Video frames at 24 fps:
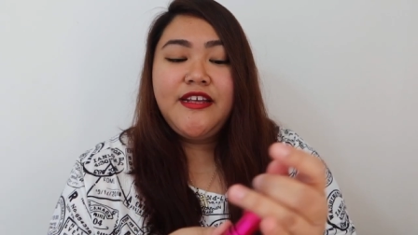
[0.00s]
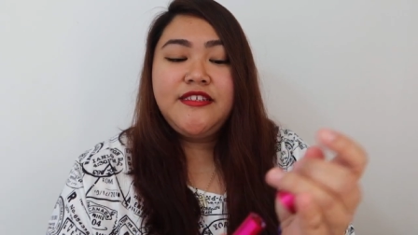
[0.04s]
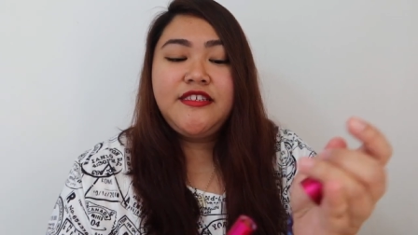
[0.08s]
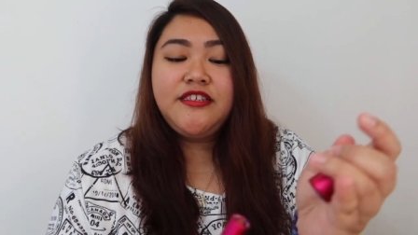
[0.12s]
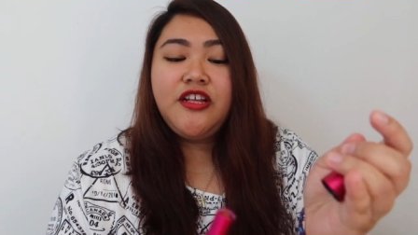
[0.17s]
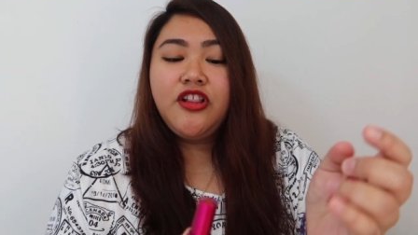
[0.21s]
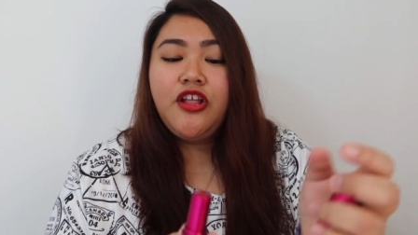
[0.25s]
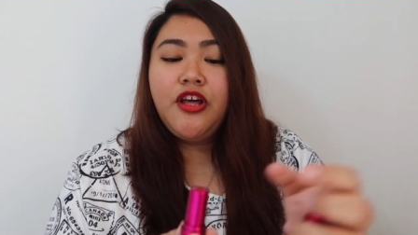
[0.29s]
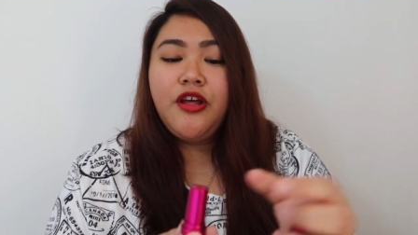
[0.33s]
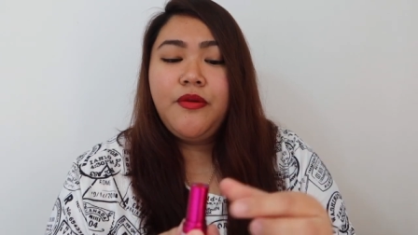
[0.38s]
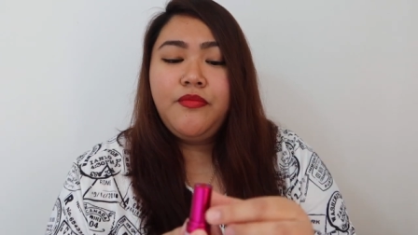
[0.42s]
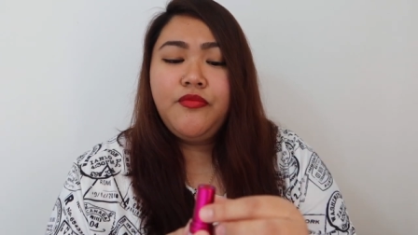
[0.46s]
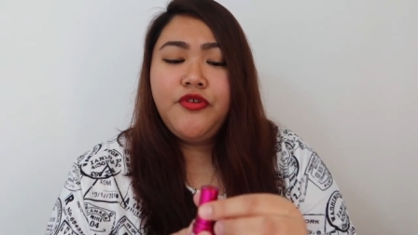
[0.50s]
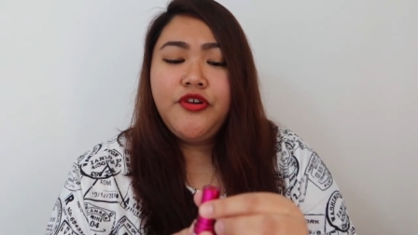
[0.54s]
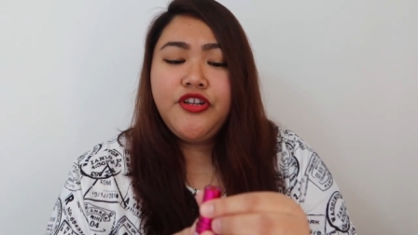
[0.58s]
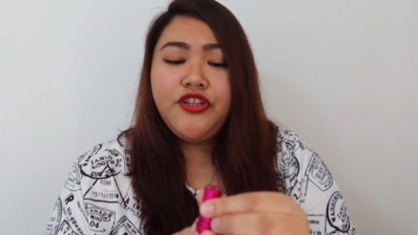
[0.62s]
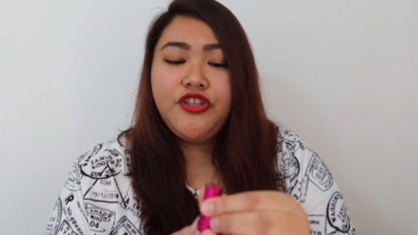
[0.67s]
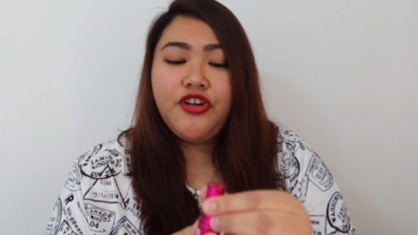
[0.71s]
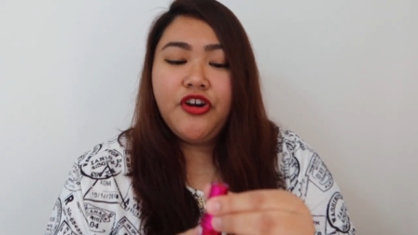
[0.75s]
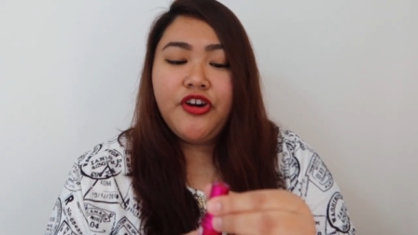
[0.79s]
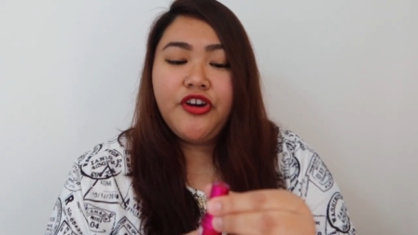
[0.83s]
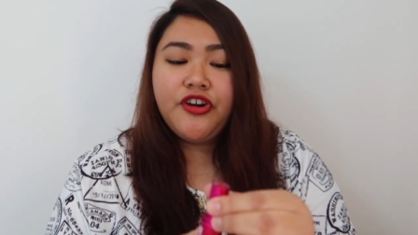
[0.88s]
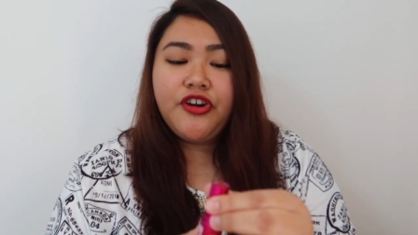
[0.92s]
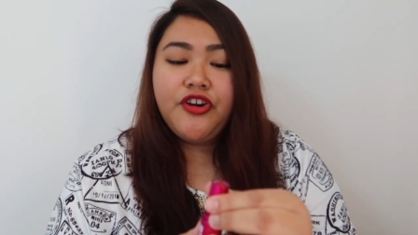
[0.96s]
it's a lot more
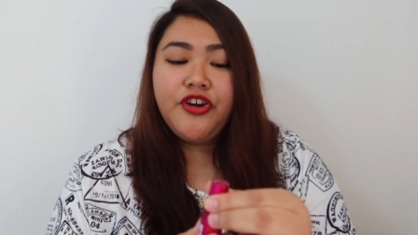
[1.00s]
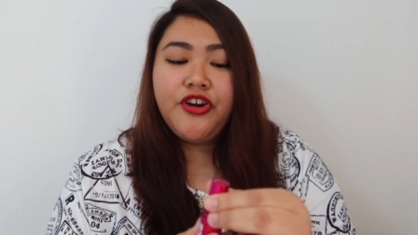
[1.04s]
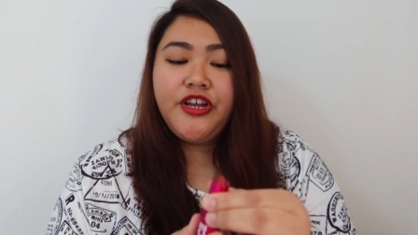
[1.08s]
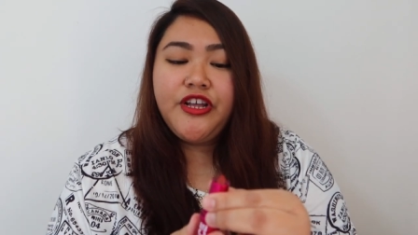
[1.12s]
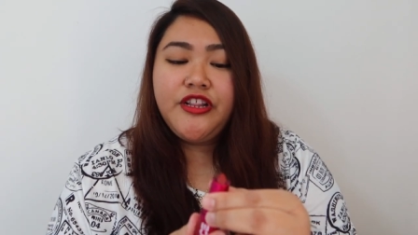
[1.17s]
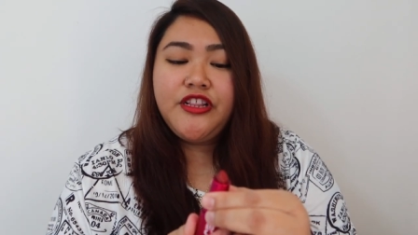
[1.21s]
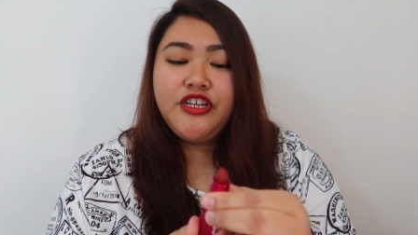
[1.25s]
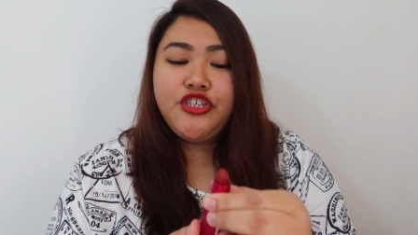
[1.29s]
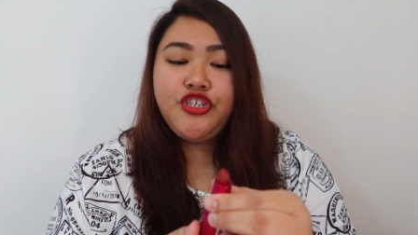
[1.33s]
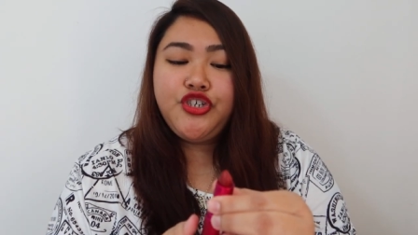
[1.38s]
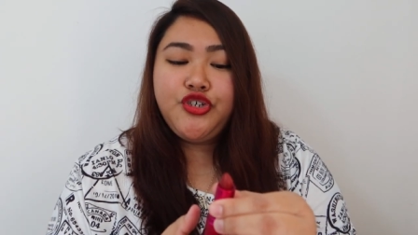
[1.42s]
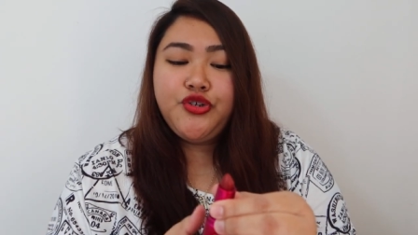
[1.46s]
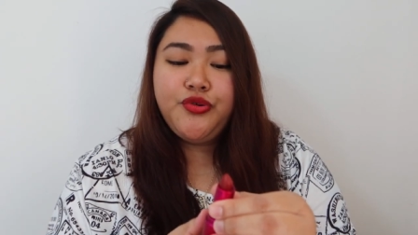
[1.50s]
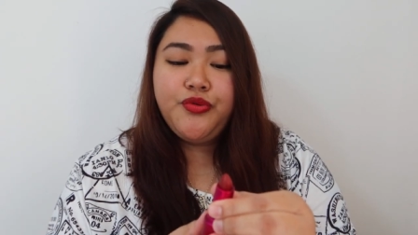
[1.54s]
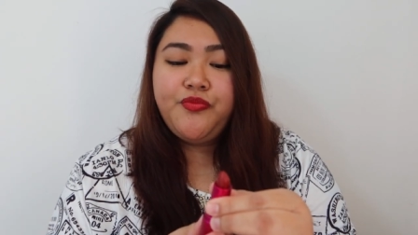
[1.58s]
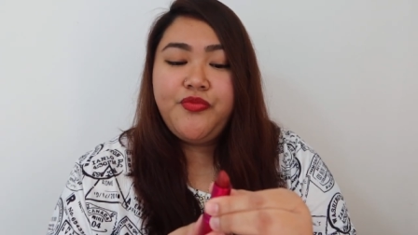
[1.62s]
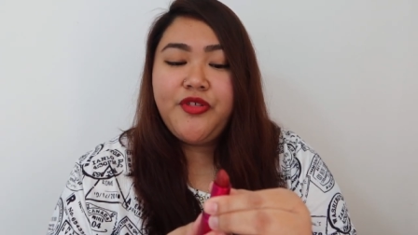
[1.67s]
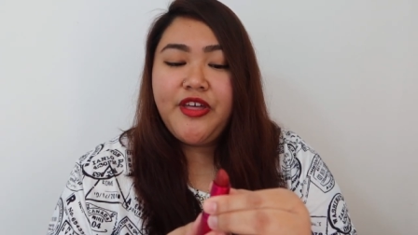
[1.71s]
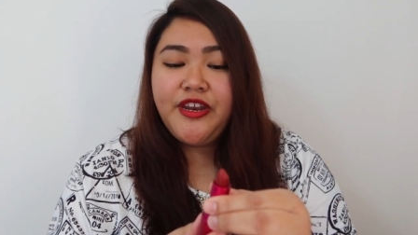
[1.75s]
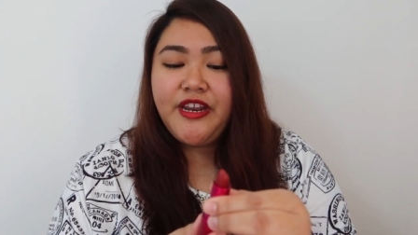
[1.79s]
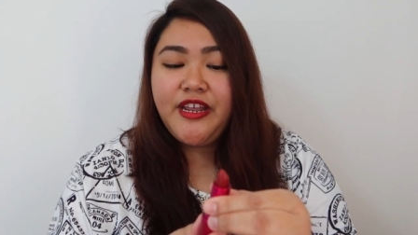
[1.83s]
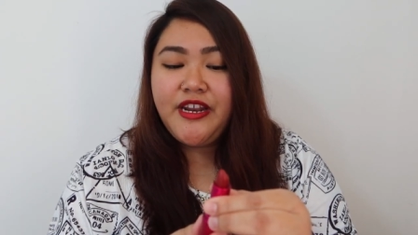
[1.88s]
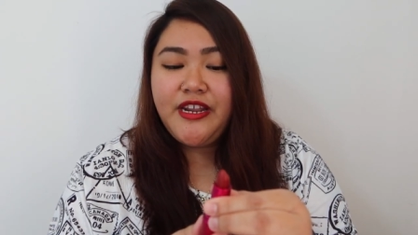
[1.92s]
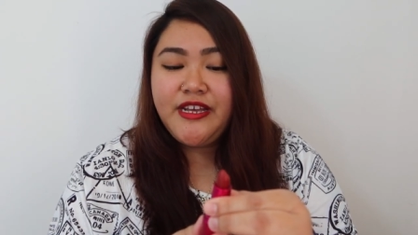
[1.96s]
darker in the tube
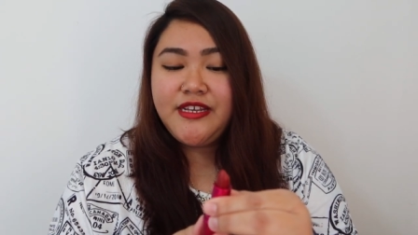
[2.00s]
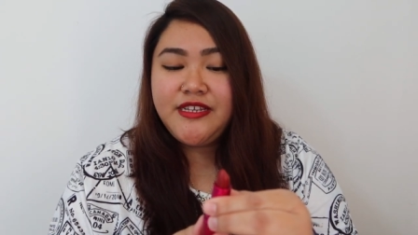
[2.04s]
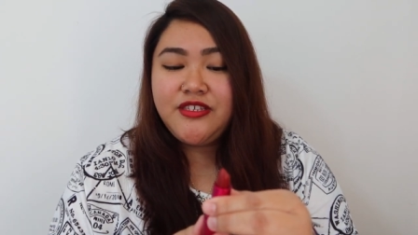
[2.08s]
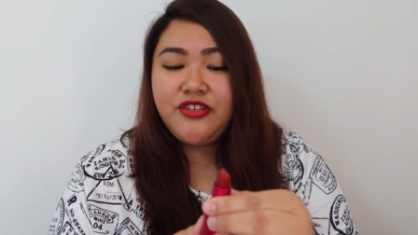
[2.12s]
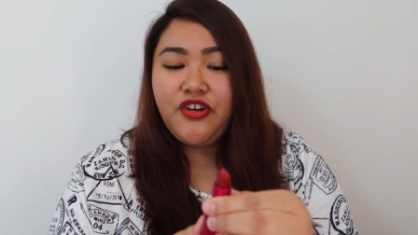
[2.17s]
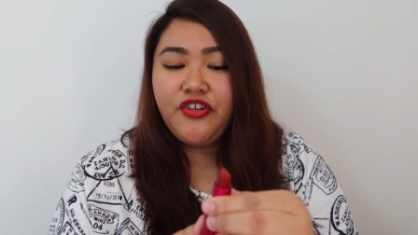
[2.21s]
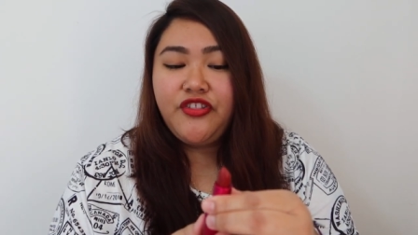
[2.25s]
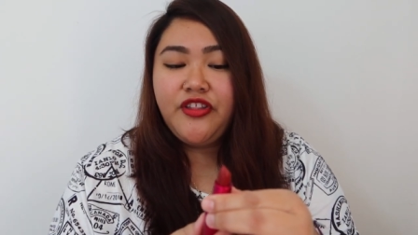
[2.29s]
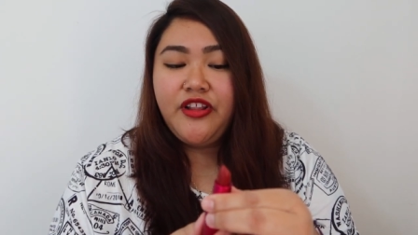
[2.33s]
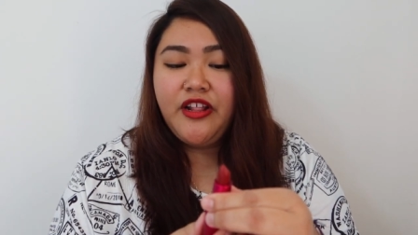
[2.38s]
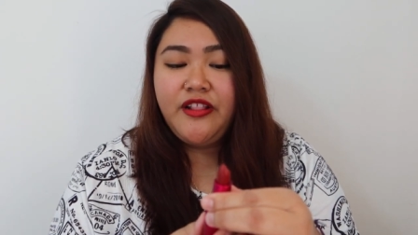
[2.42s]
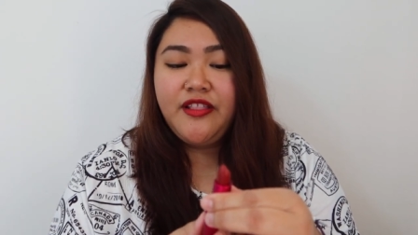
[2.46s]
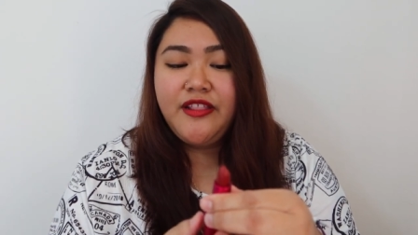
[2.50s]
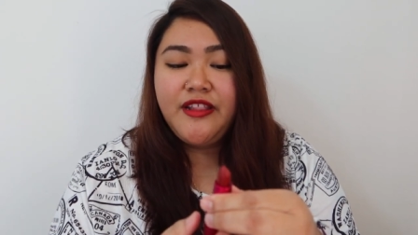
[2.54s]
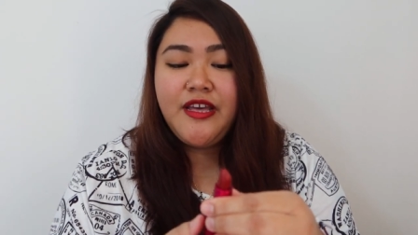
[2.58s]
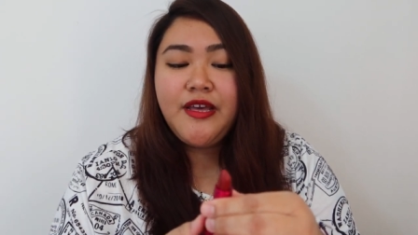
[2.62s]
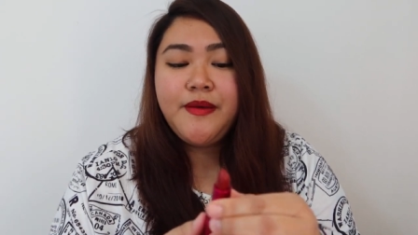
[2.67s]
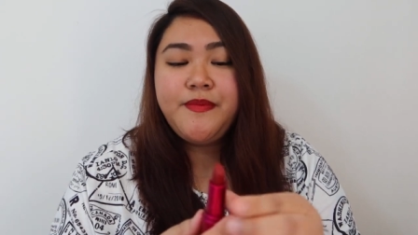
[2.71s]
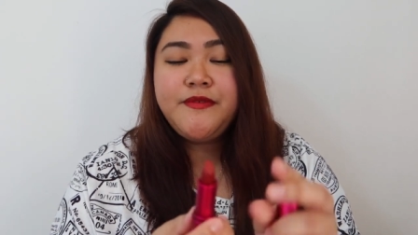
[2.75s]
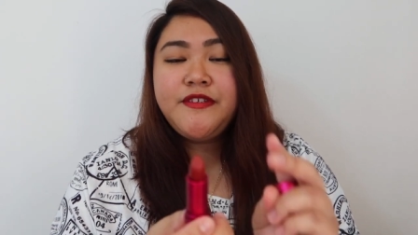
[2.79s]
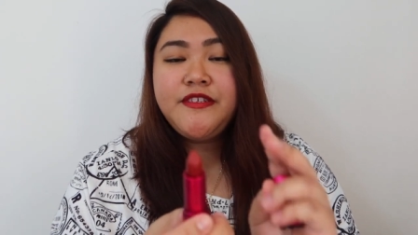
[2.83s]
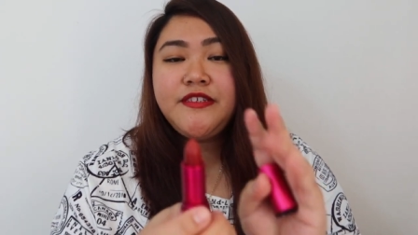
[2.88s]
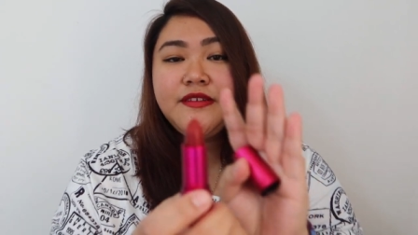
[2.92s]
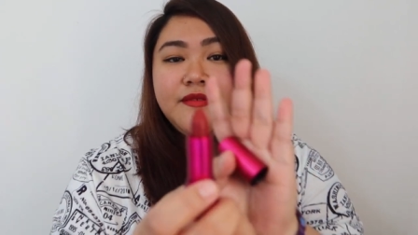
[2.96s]
than it is on the
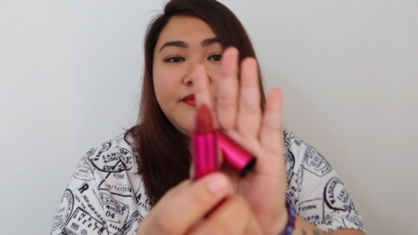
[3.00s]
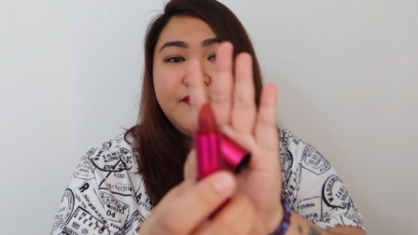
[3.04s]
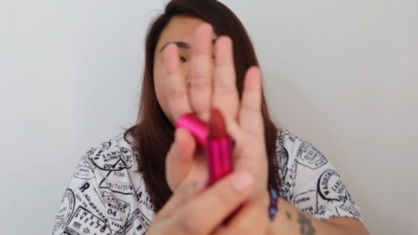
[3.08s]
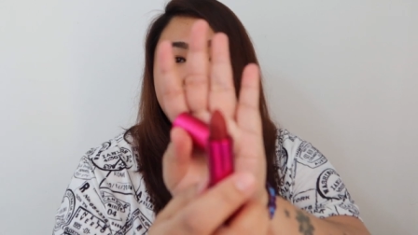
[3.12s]
lips.